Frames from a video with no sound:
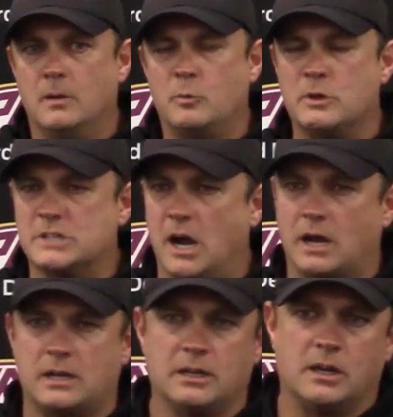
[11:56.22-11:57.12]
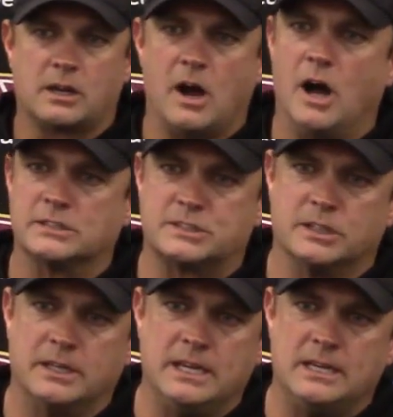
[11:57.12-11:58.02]
We talk
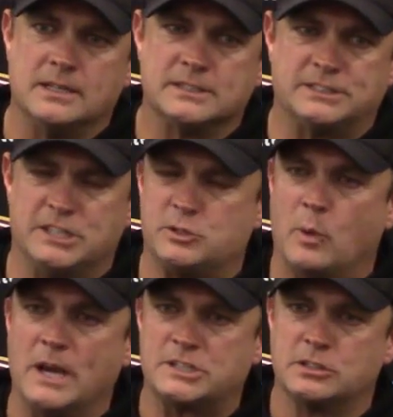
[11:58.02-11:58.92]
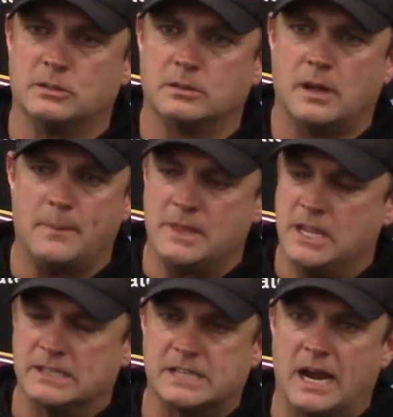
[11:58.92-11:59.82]
constantly situational. I mean,
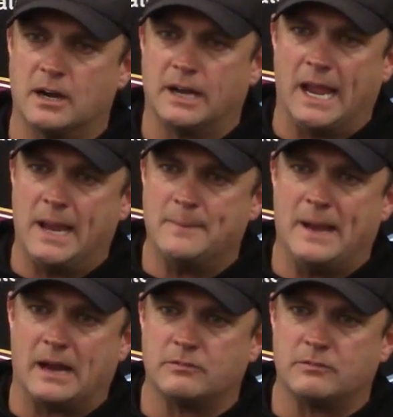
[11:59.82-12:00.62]
the entire game, back